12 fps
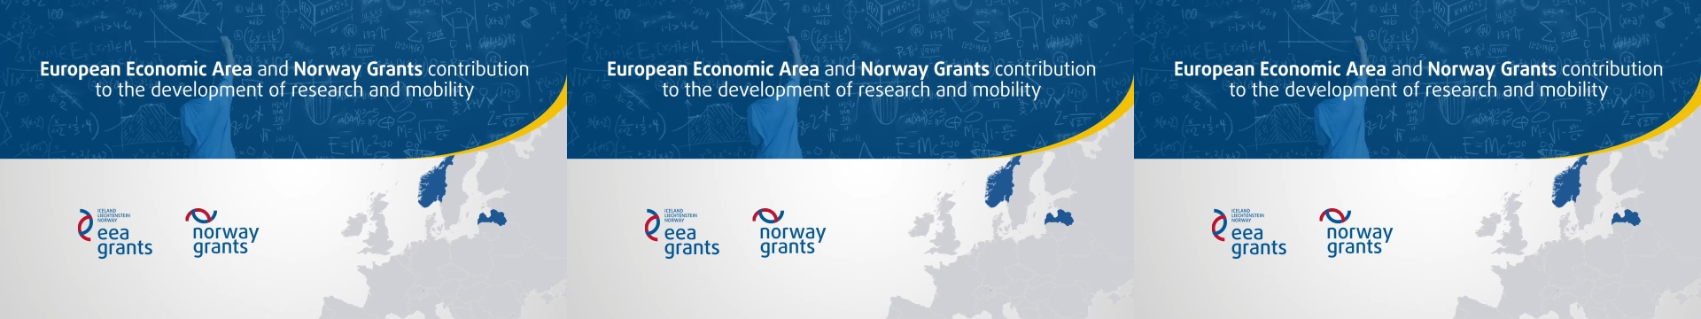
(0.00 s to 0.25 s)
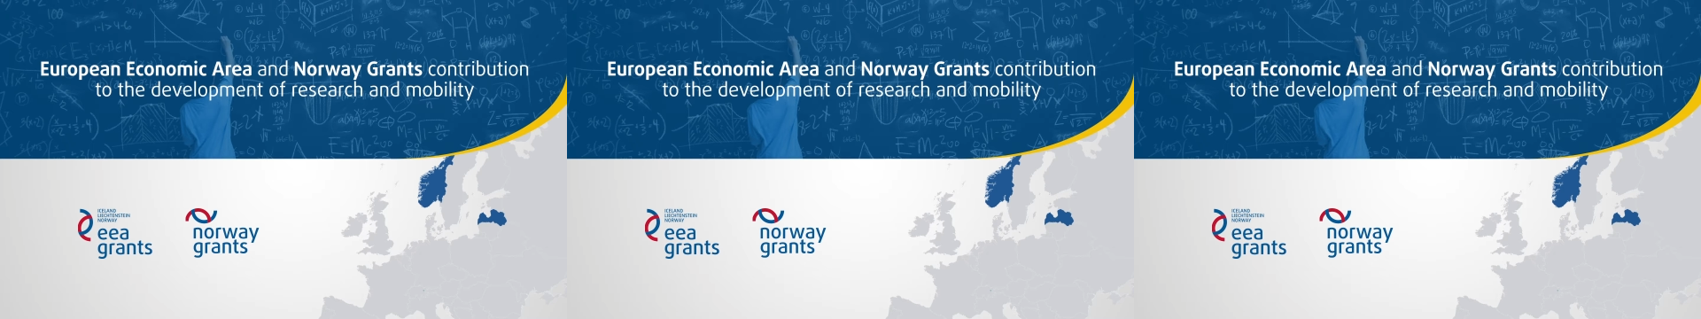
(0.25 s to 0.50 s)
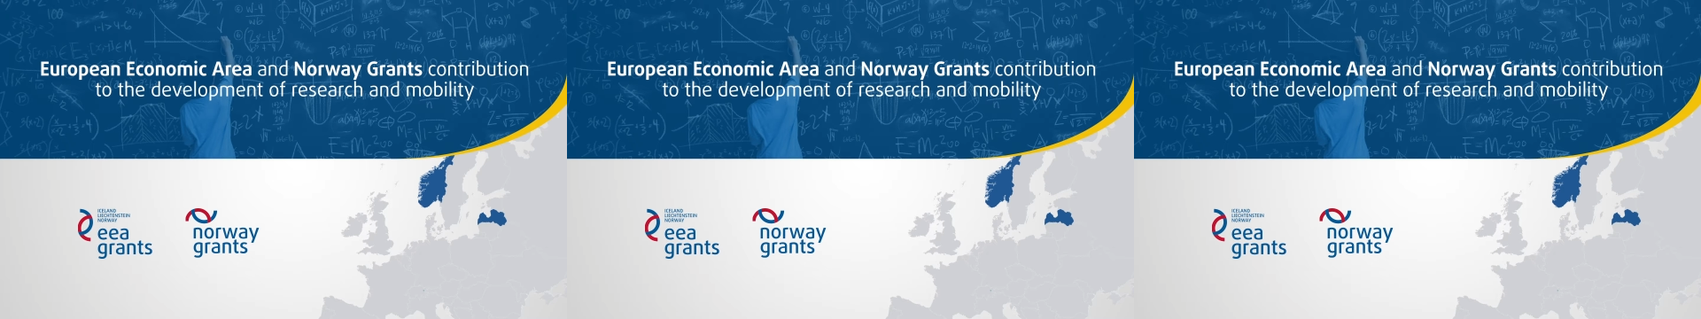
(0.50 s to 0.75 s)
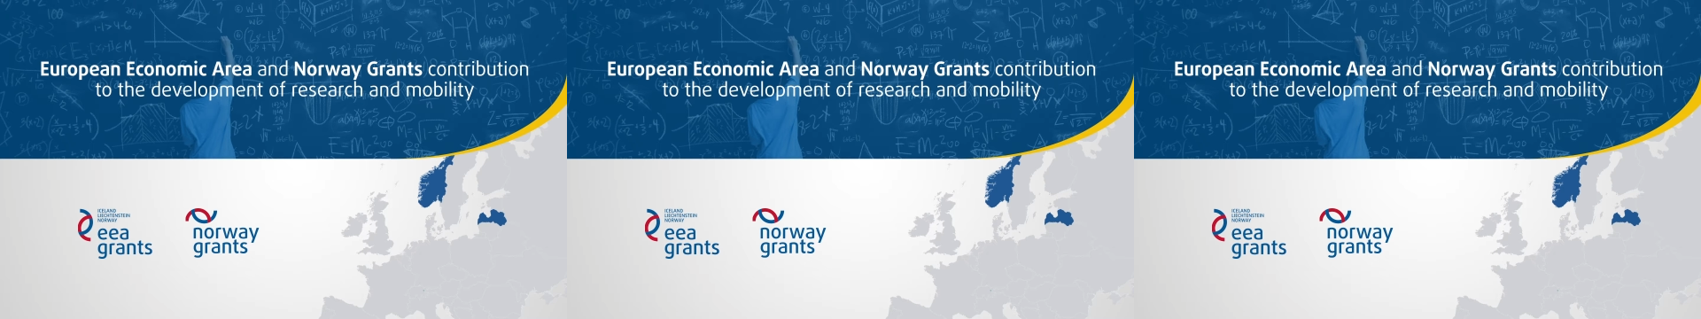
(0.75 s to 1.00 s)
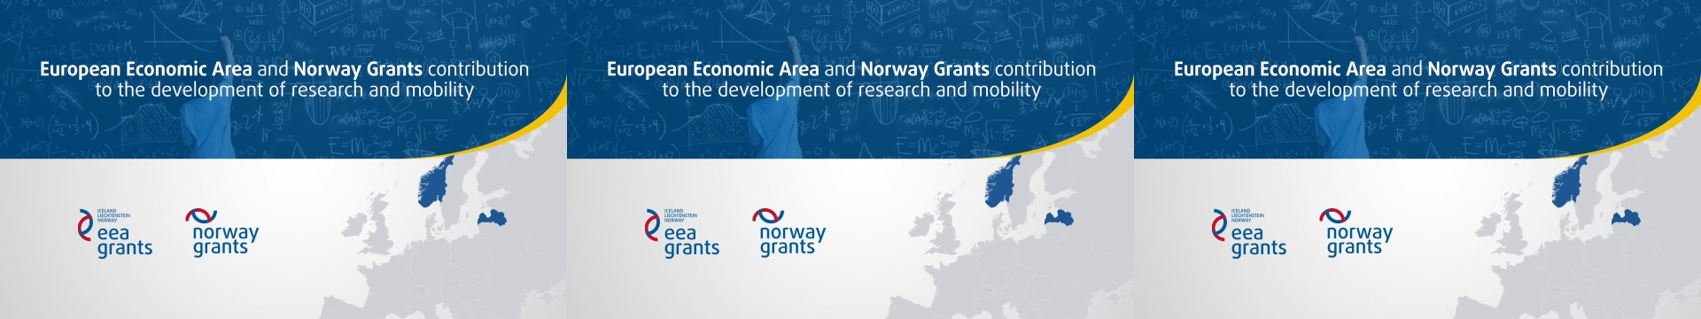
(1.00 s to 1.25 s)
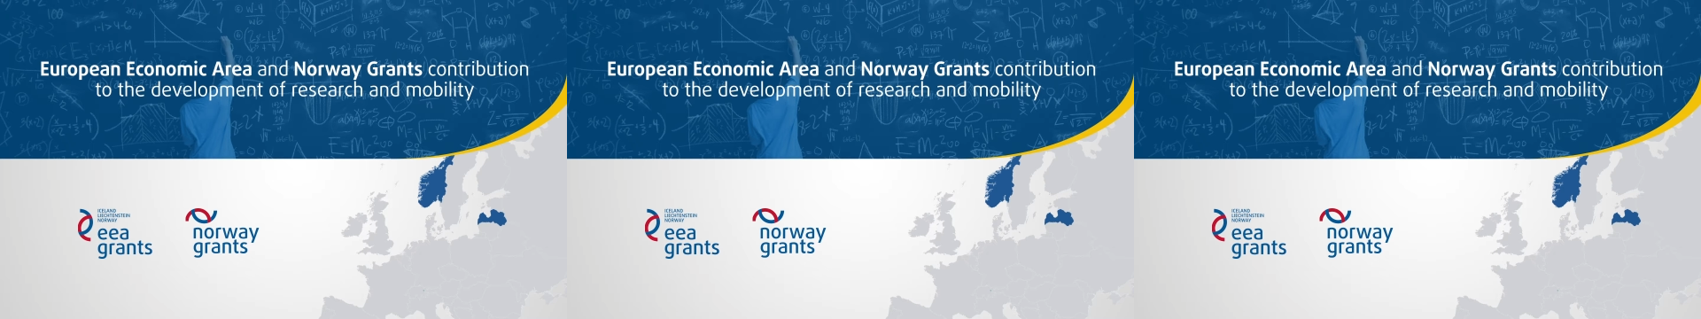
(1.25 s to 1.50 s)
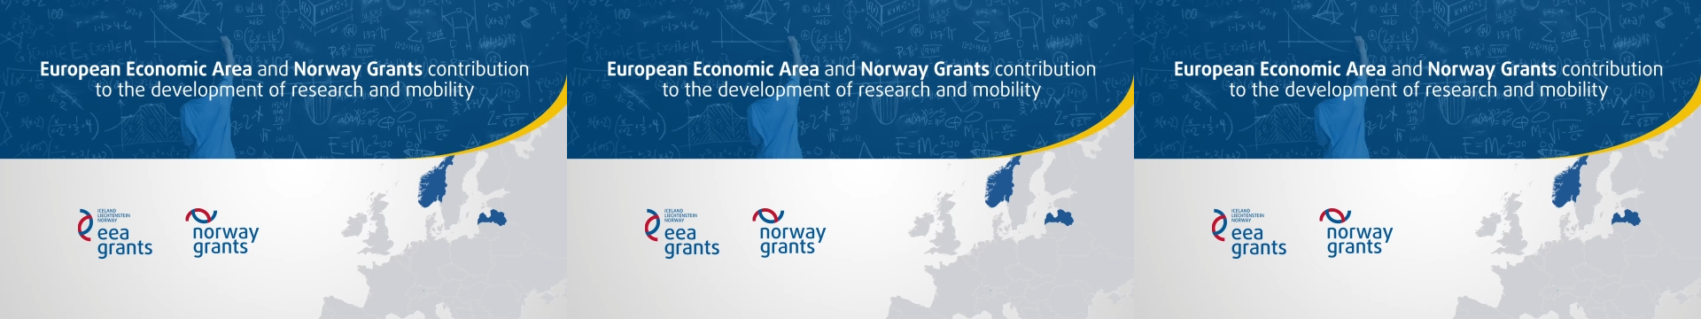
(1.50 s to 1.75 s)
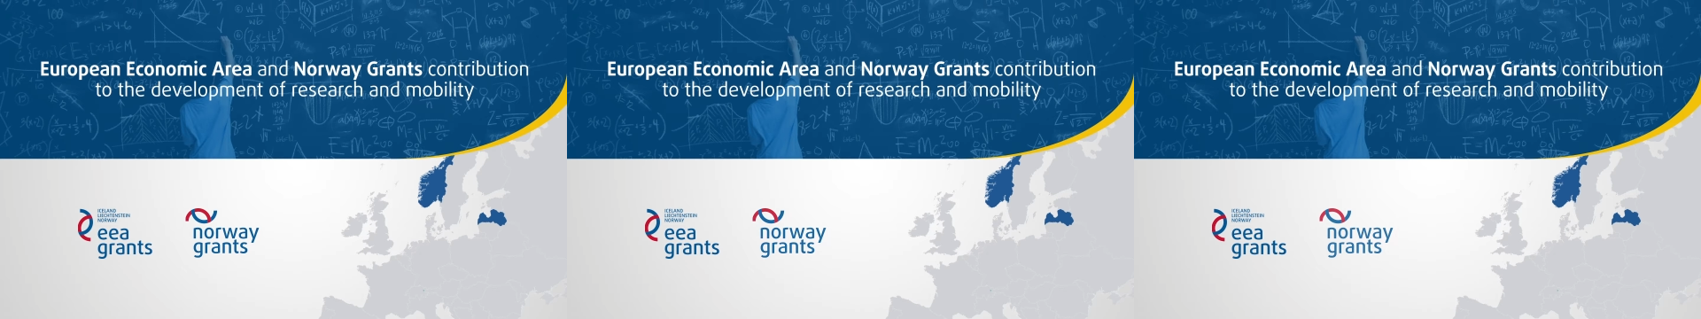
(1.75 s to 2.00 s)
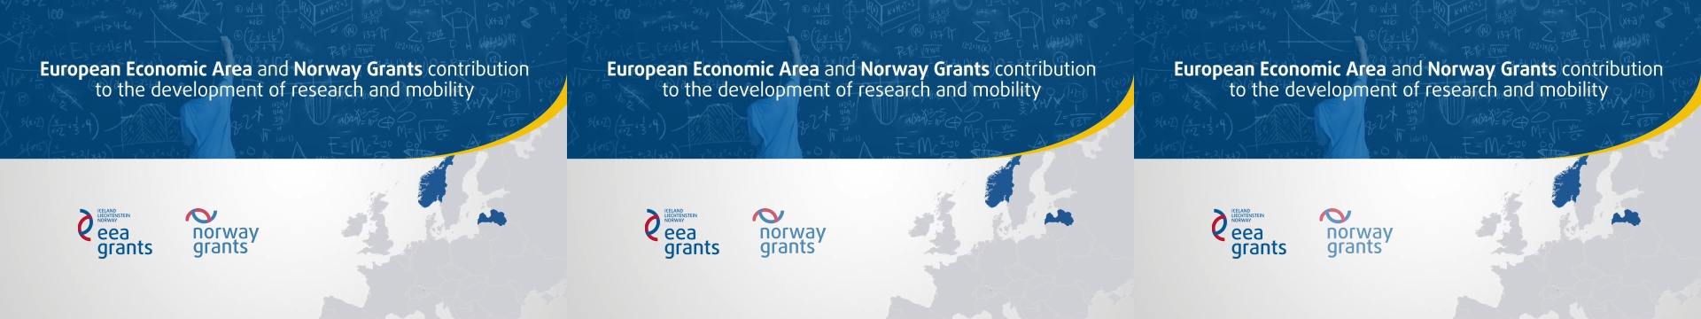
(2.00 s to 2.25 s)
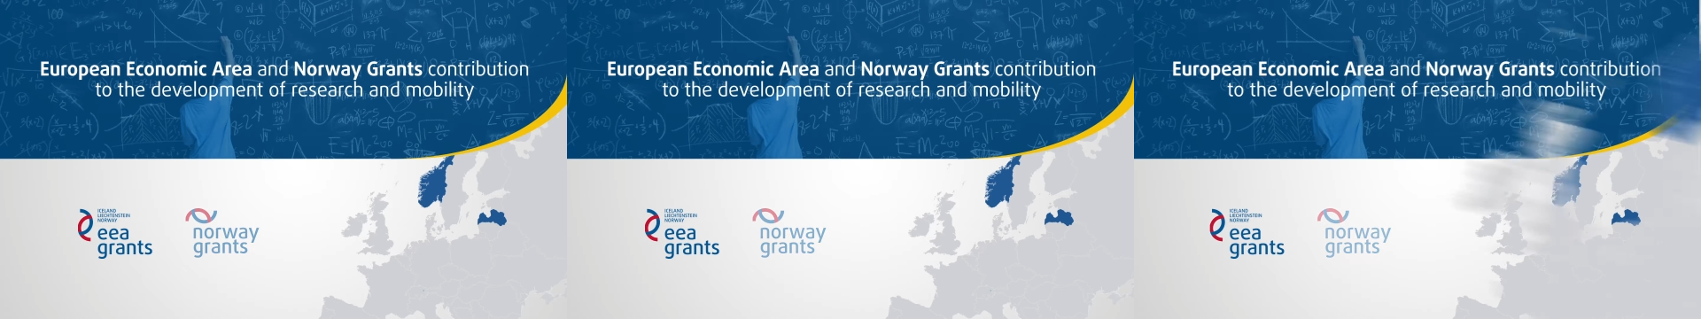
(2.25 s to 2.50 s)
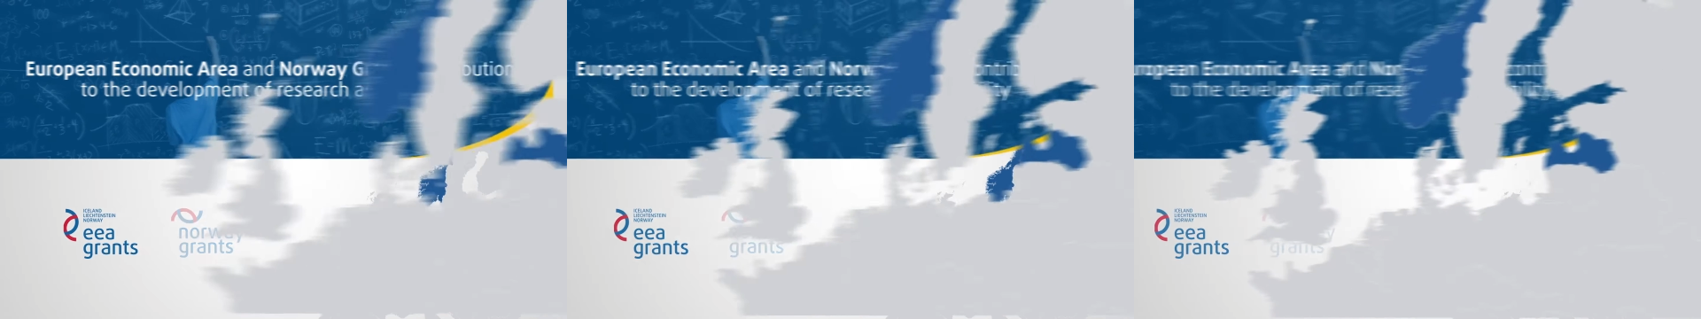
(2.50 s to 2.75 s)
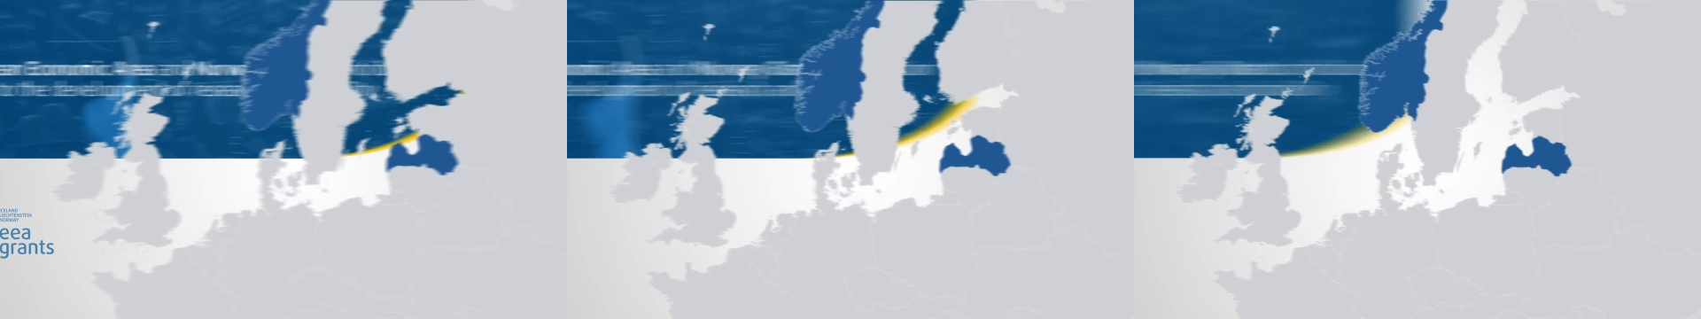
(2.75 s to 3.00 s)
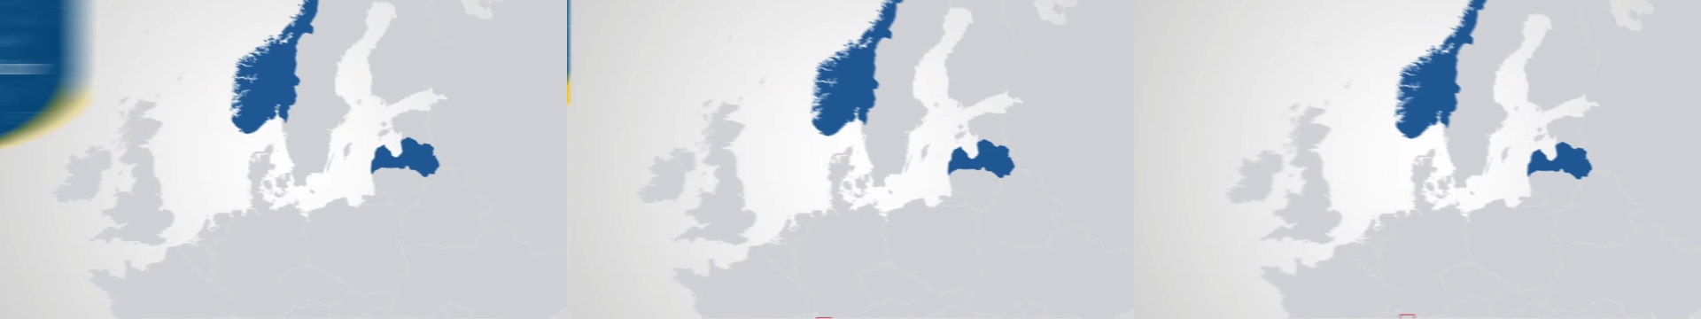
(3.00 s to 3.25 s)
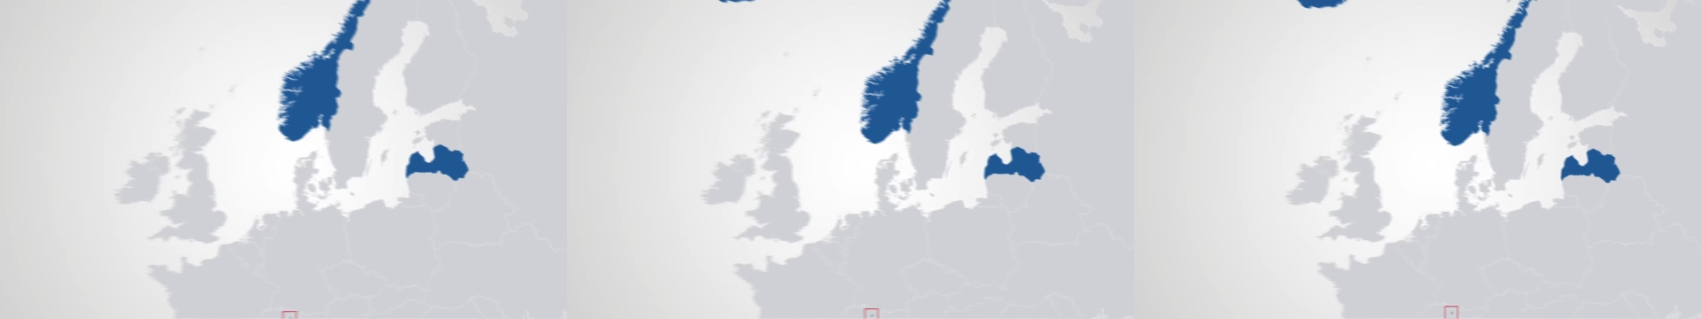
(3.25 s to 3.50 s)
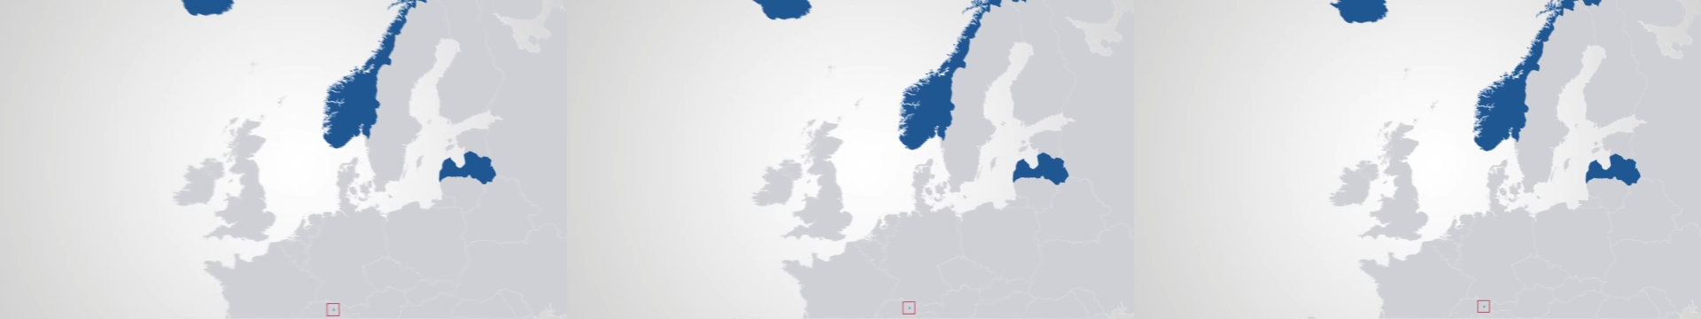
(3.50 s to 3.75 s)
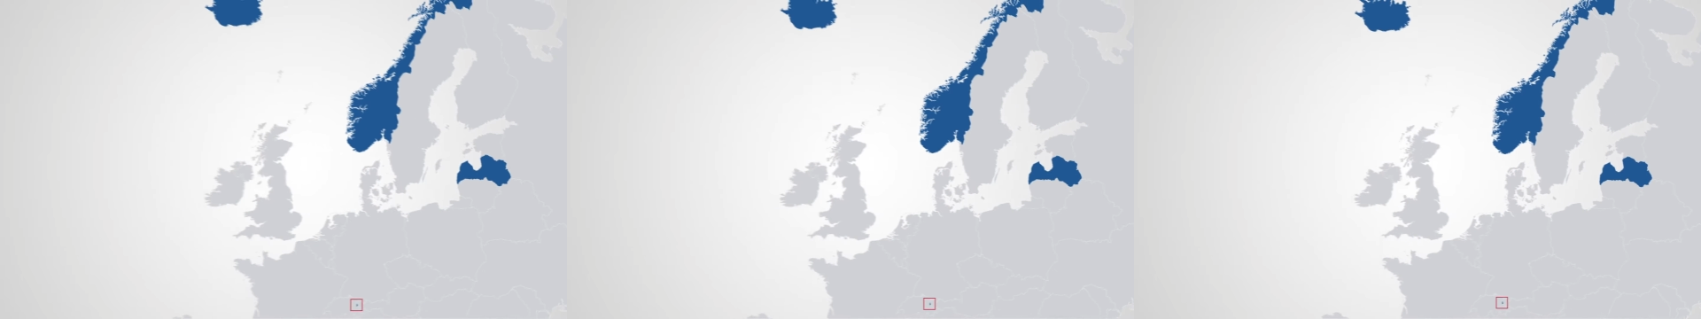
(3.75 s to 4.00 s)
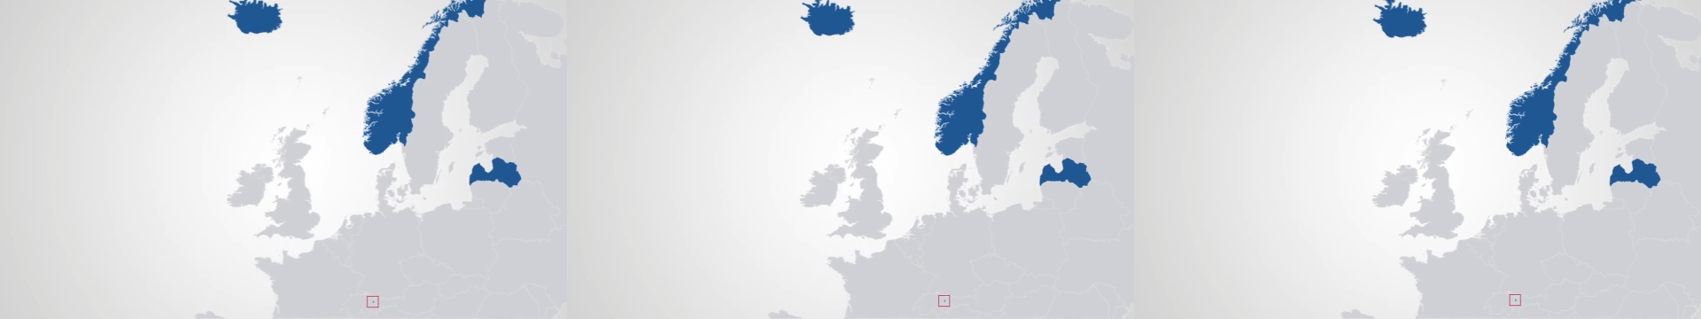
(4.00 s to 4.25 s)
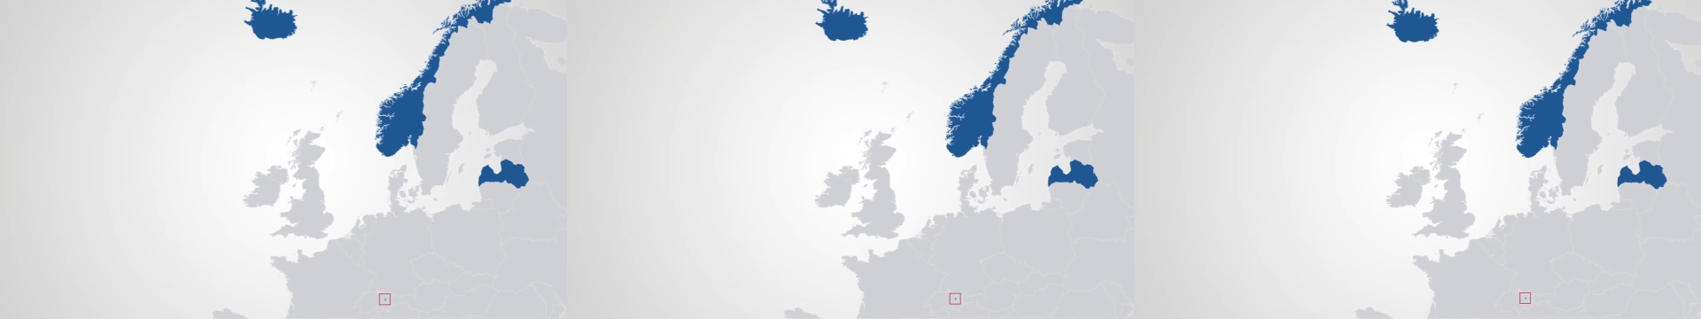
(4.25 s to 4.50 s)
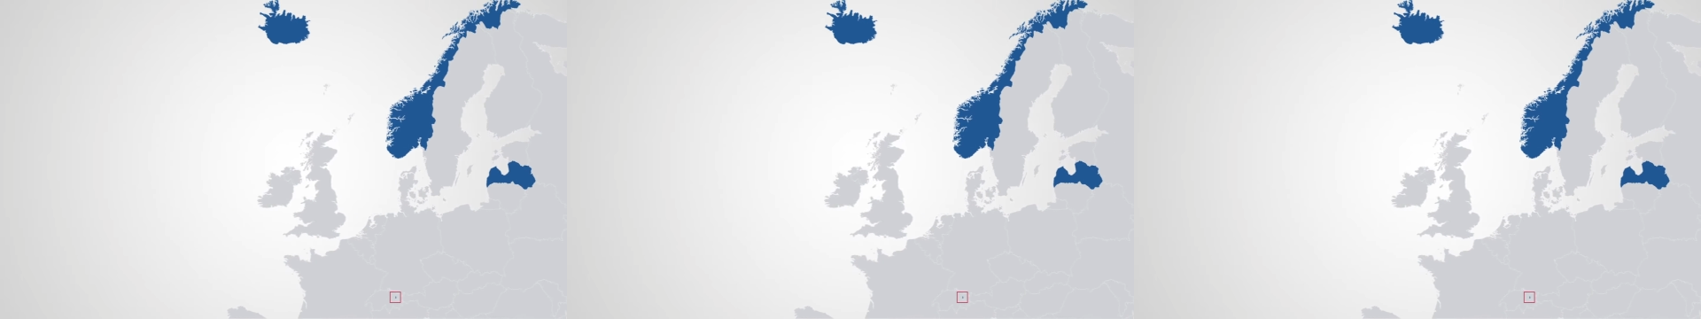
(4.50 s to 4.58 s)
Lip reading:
(no speaker visible)